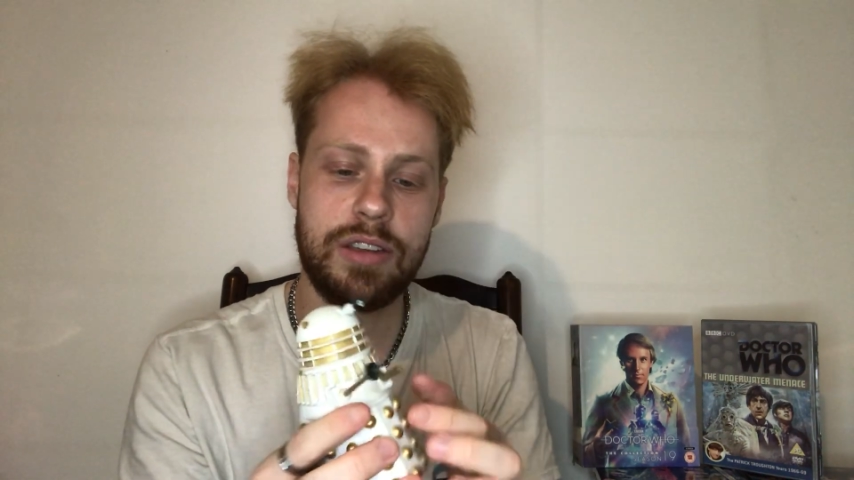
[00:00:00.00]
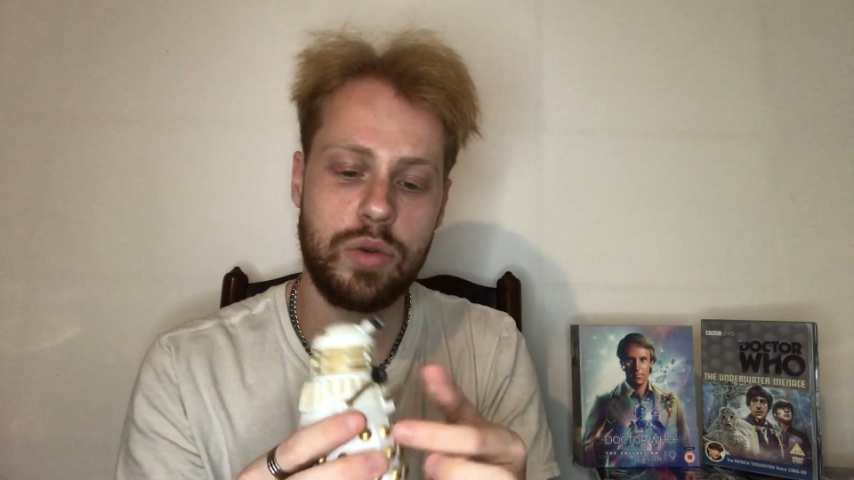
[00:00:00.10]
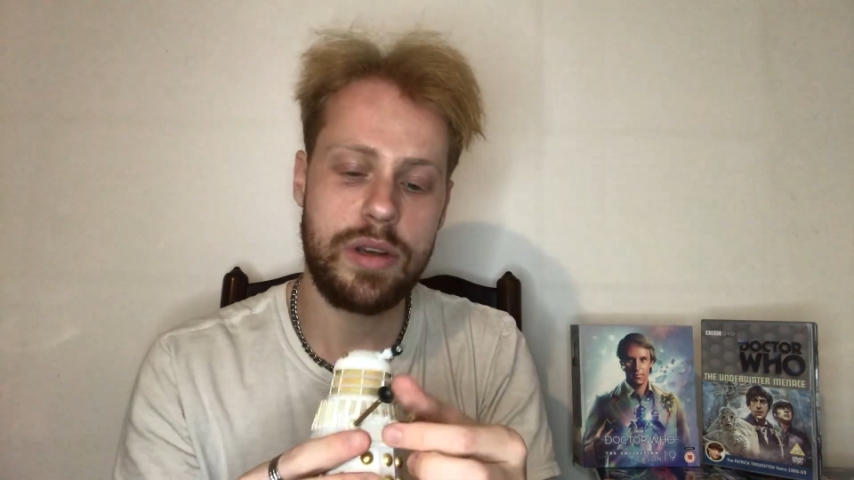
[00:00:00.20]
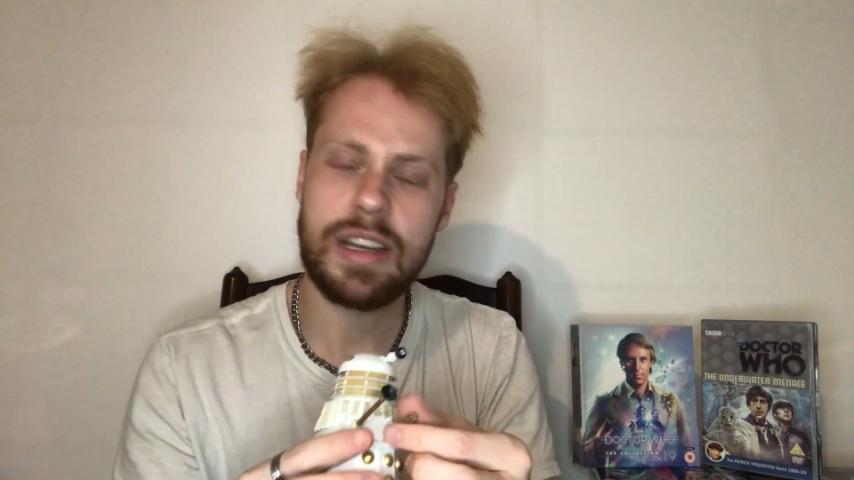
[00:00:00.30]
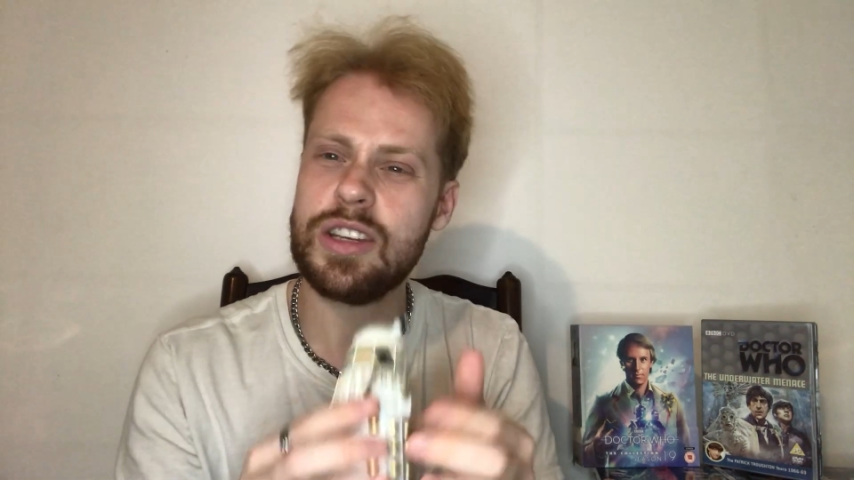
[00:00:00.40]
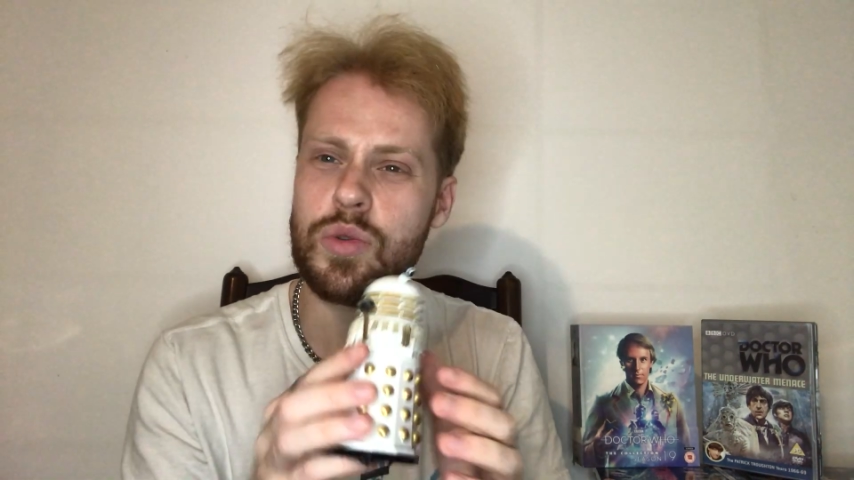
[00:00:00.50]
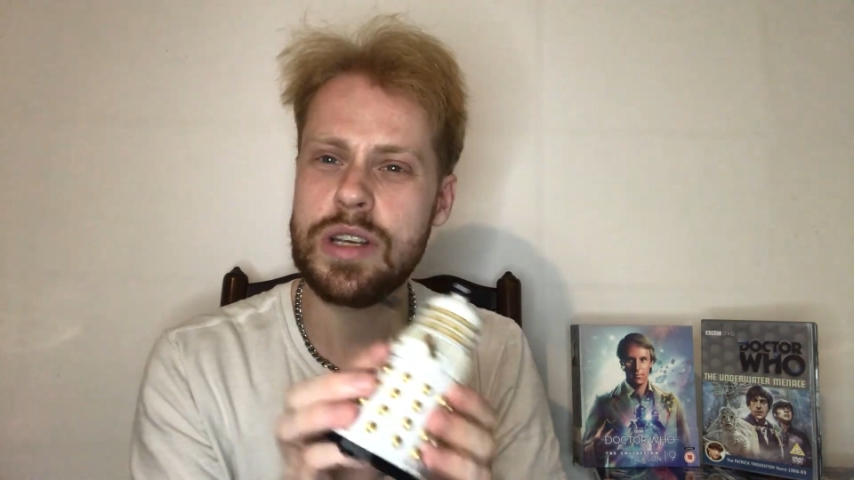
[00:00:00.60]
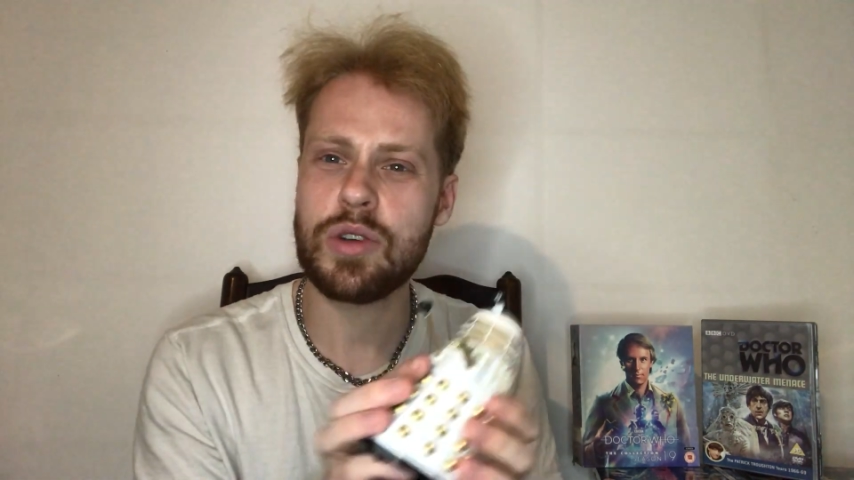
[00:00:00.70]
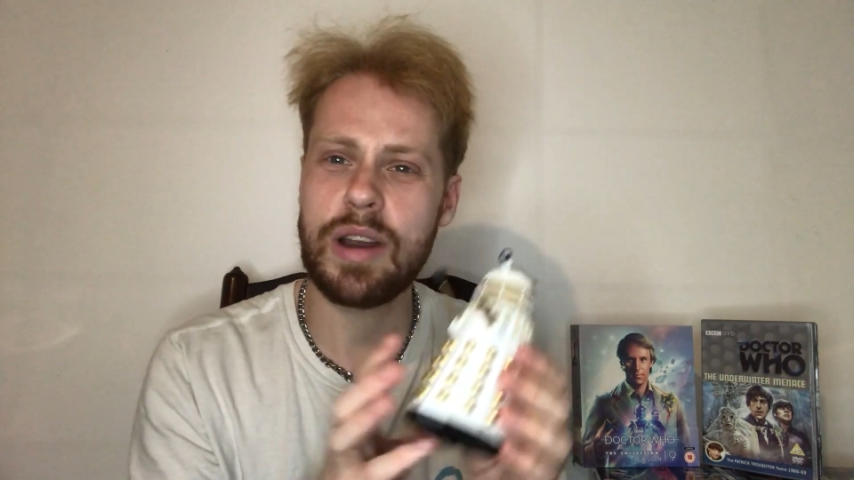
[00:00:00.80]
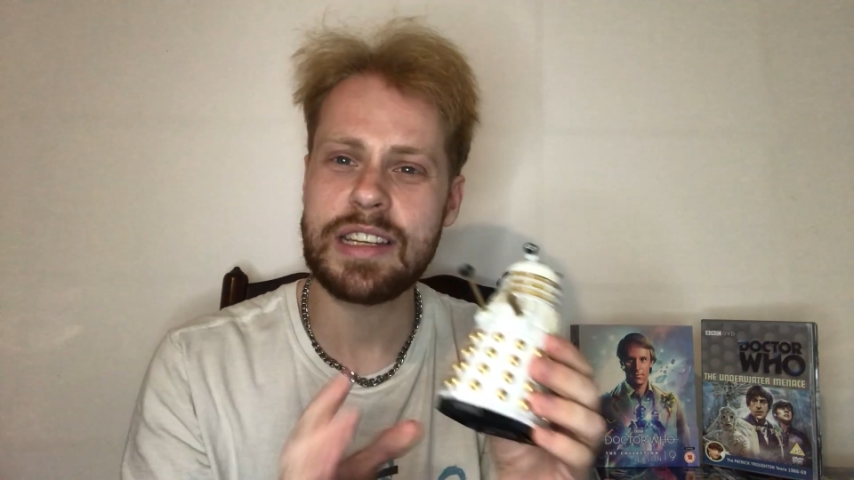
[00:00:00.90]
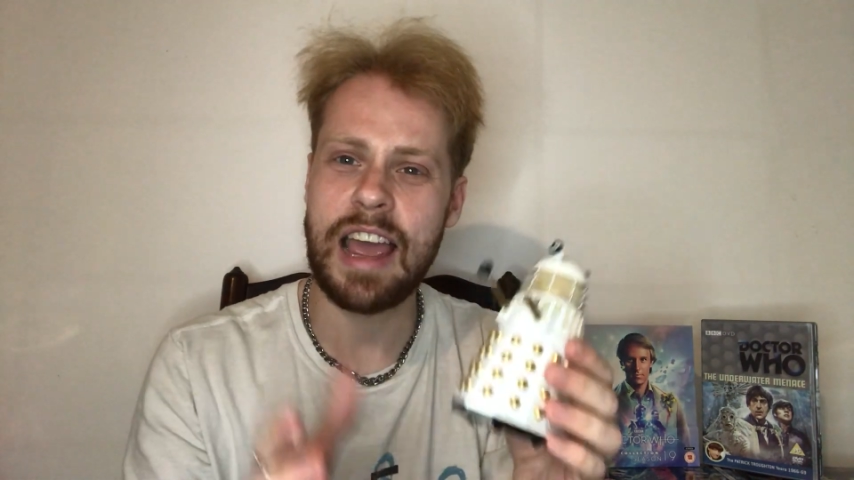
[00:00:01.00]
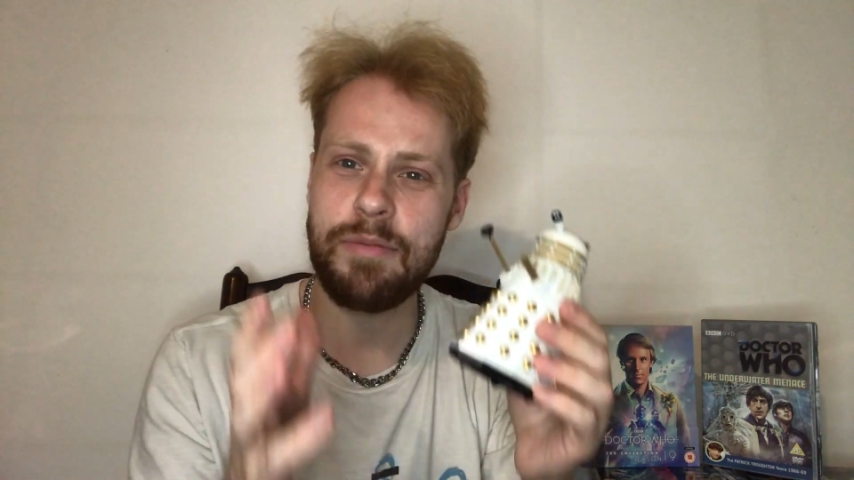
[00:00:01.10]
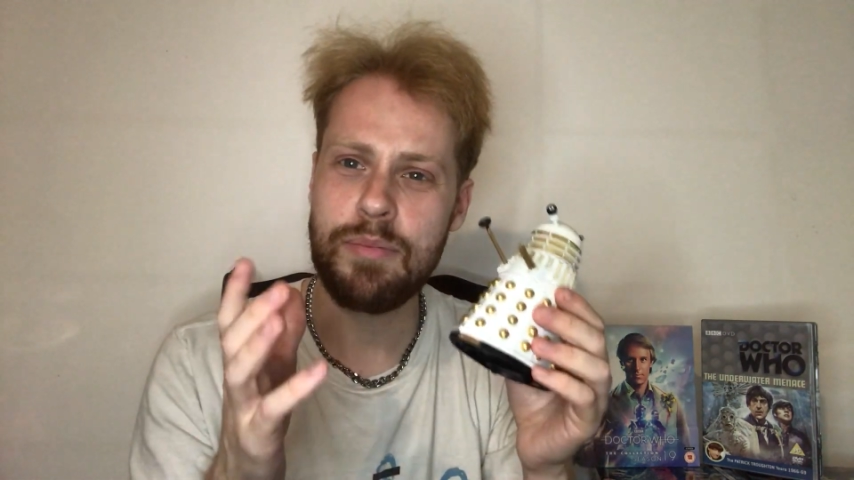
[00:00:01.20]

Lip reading: It's always great to have